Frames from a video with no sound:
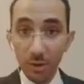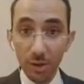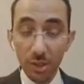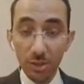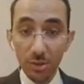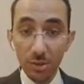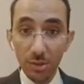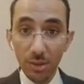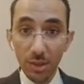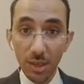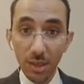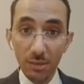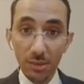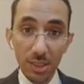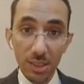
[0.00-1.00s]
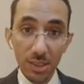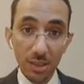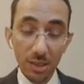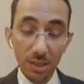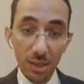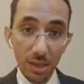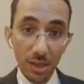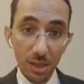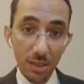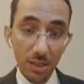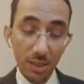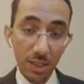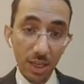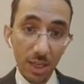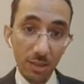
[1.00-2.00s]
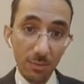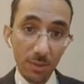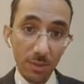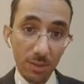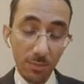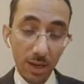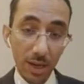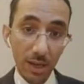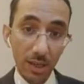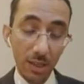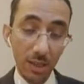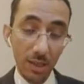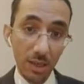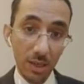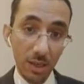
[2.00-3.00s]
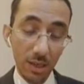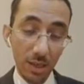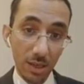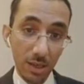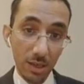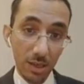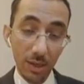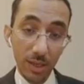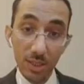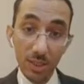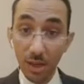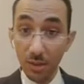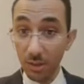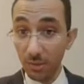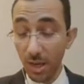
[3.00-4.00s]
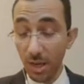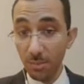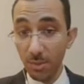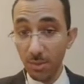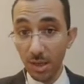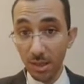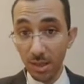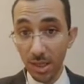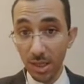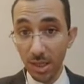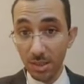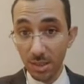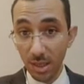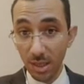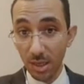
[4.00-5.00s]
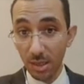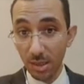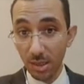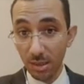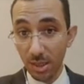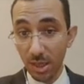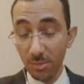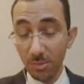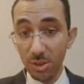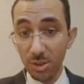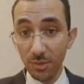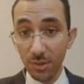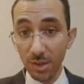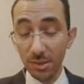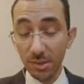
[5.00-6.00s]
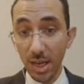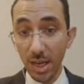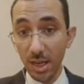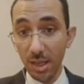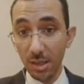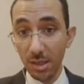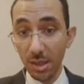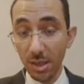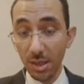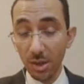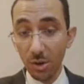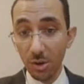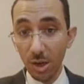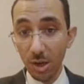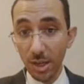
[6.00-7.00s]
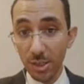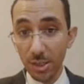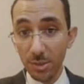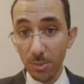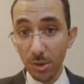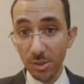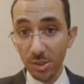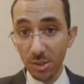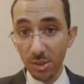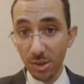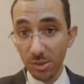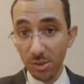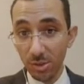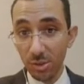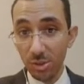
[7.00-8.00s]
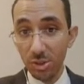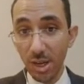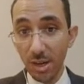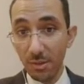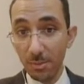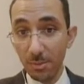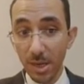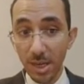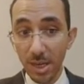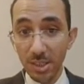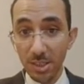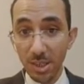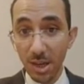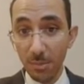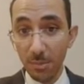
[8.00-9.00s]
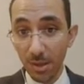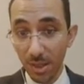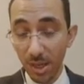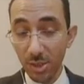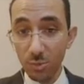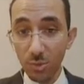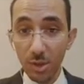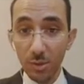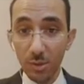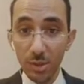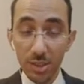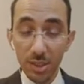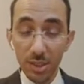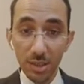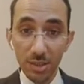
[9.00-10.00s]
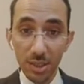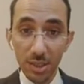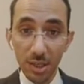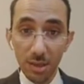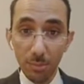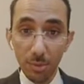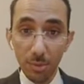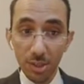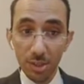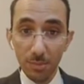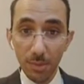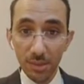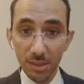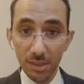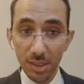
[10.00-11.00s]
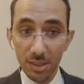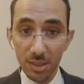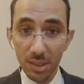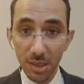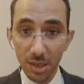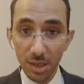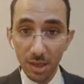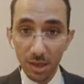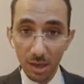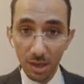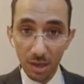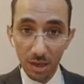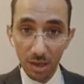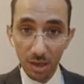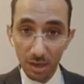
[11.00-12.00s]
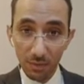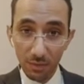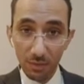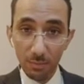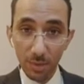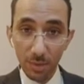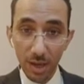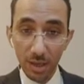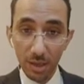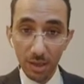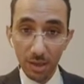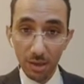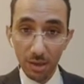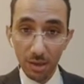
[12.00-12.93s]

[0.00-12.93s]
you look into the recent statements by Saudi Arabia, that in terms of curtailing oil exports in order to drive the prices up, and that's why we still see a bullish market, given by